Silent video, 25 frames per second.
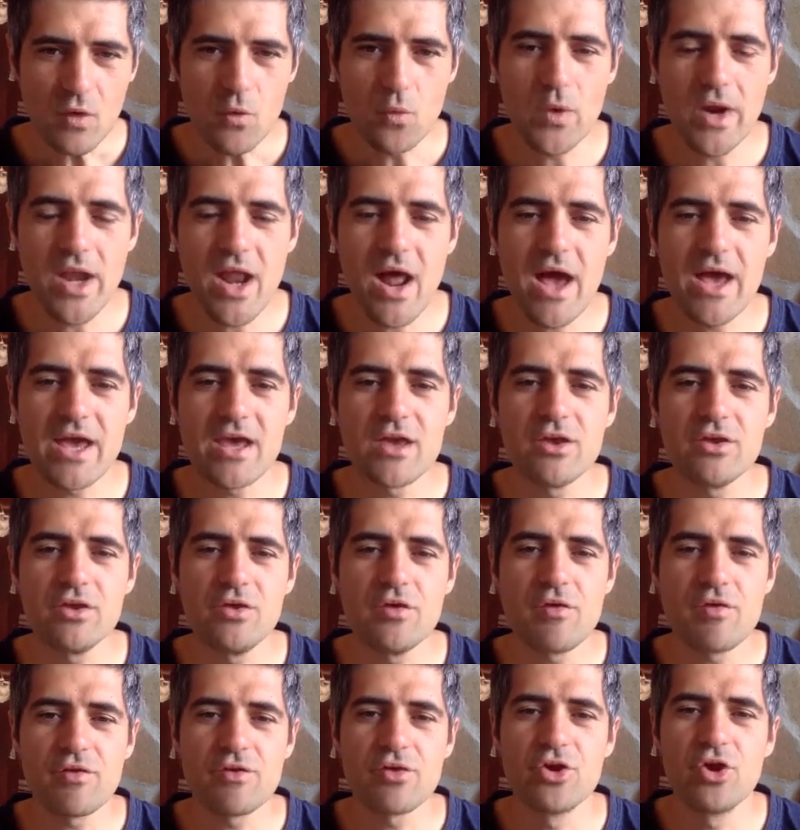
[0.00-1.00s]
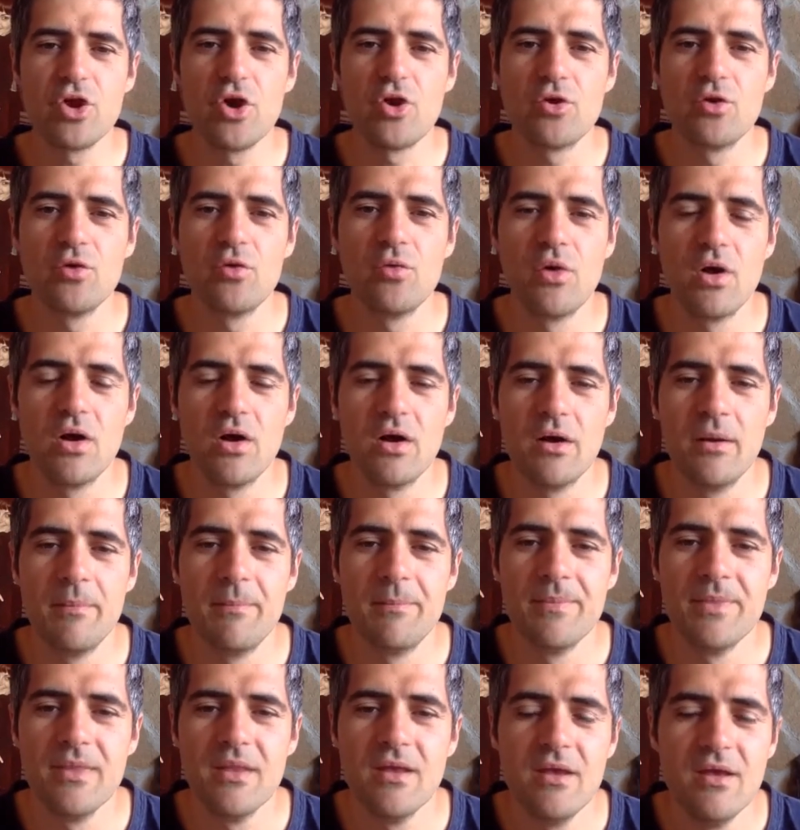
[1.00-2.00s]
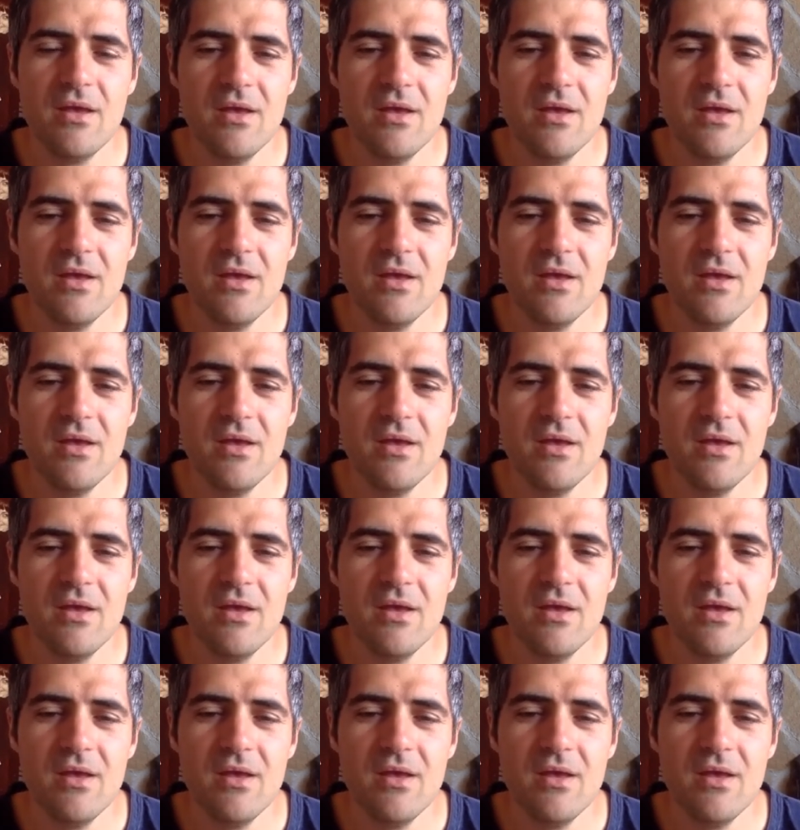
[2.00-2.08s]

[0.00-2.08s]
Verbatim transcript: When I used to go to um,